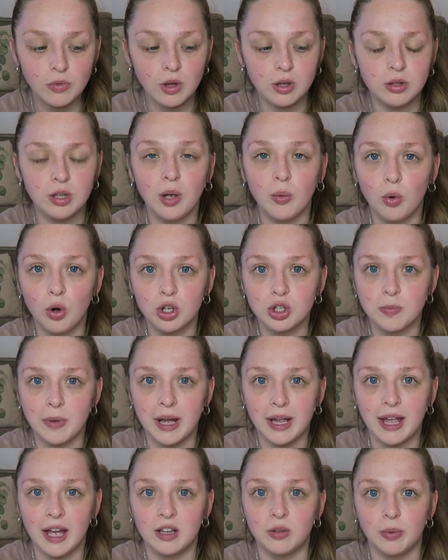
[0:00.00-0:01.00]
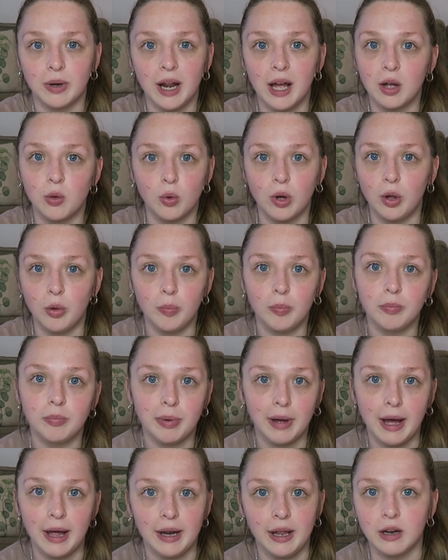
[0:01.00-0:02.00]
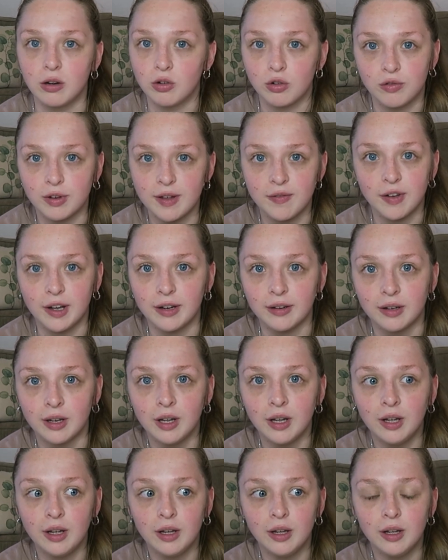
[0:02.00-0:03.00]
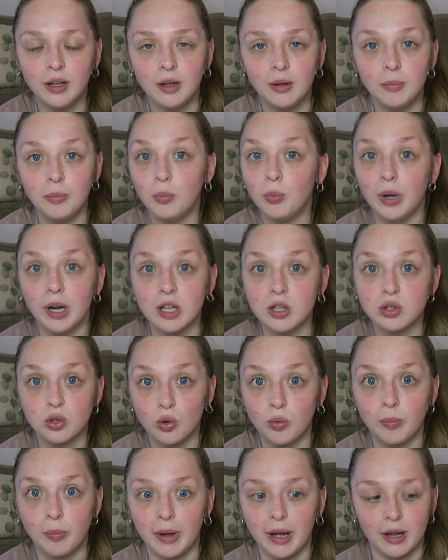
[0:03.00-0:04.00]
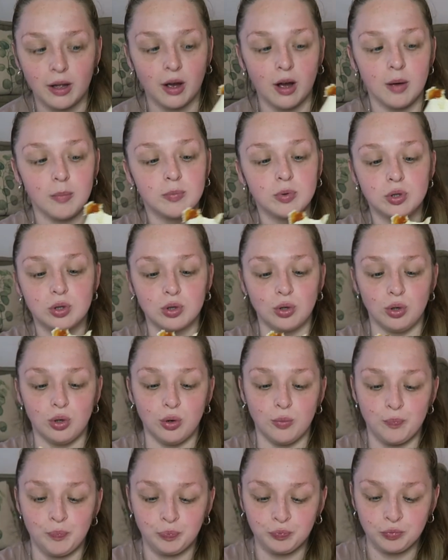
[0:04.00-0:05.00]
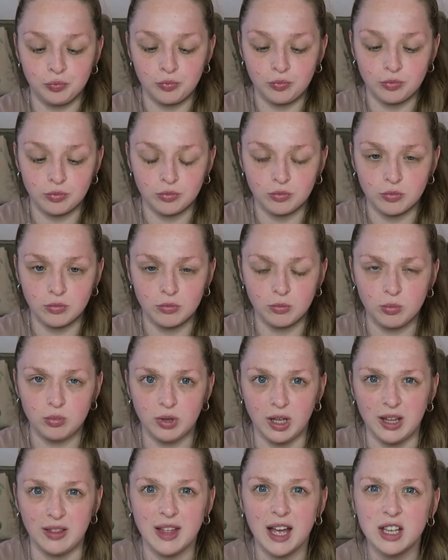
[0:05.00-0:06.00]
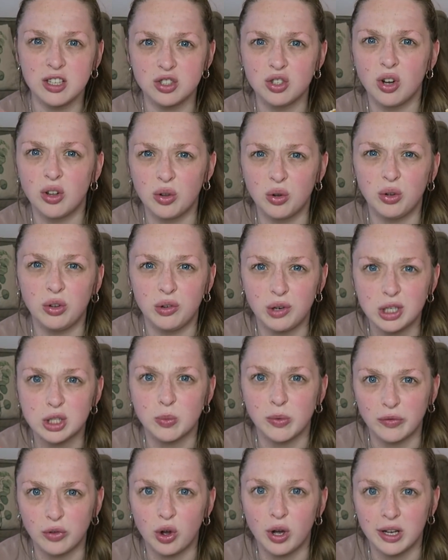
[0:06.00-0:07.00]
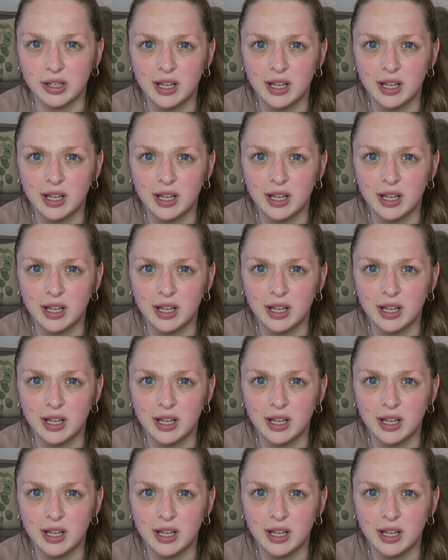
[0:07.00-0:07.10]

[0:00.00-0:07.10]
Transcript: to watch my kid when I go out partying or raving when it's open back up. So, like, that's not the only reason we've not had